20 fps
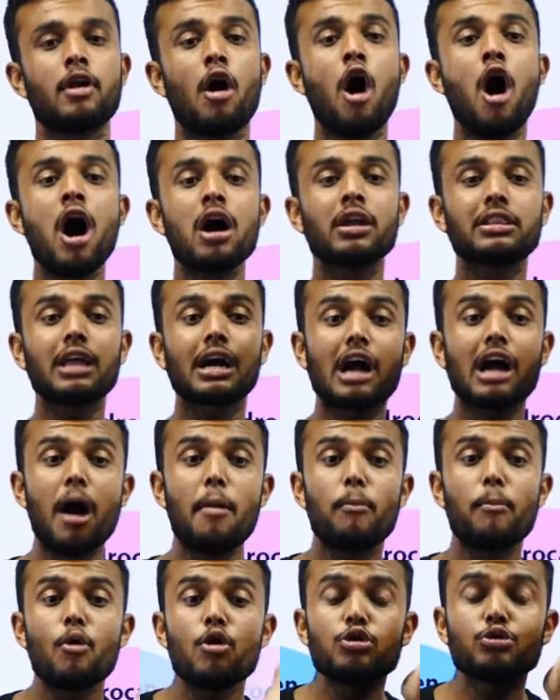or the
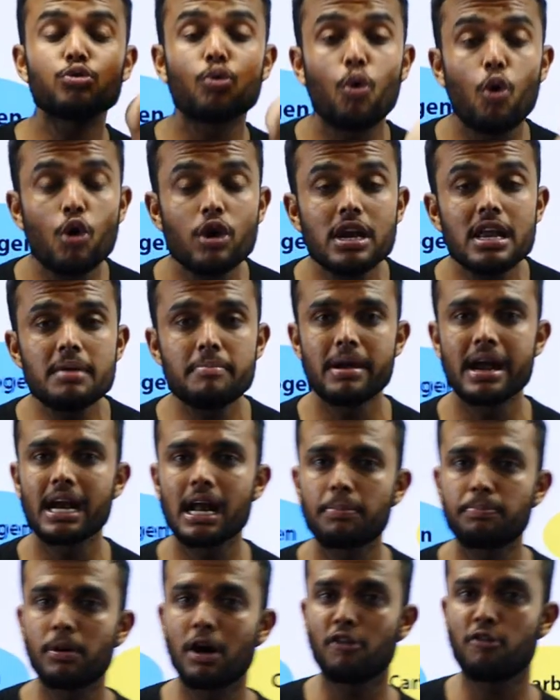compounds only made
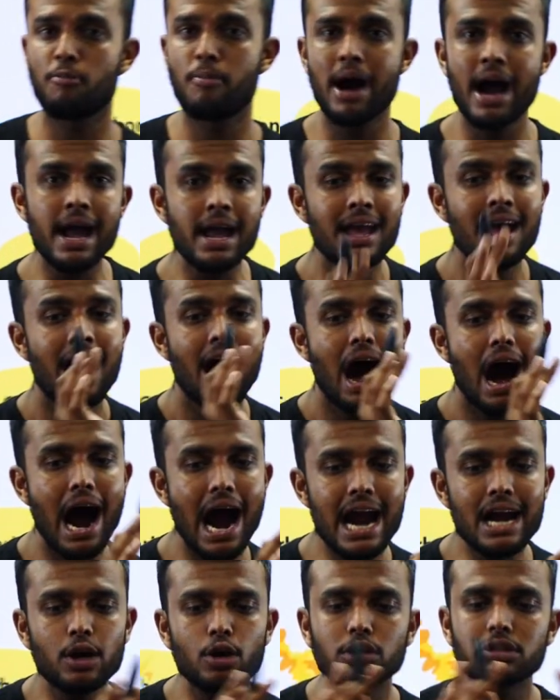up of by
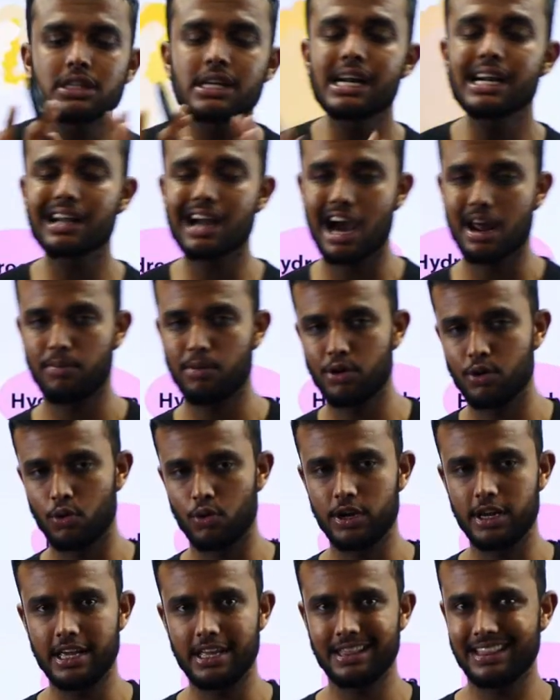hydrogen and carbon
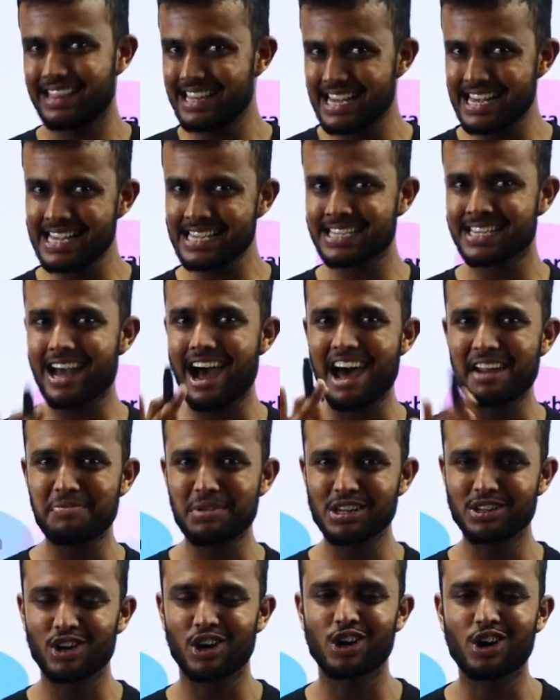only. These
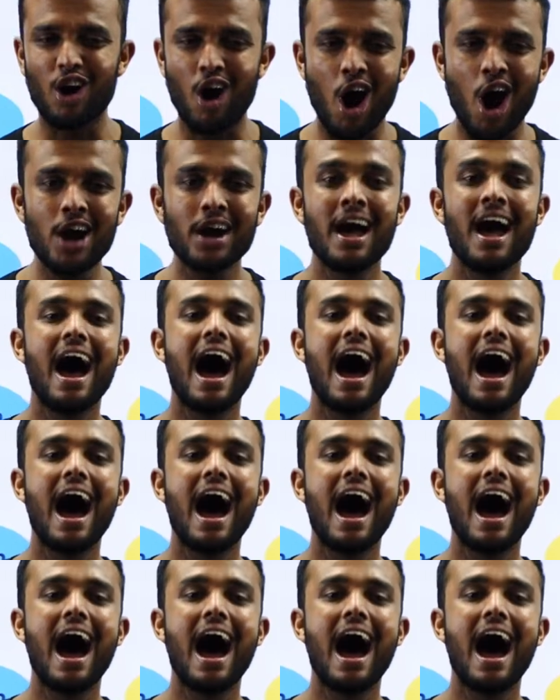carbons are called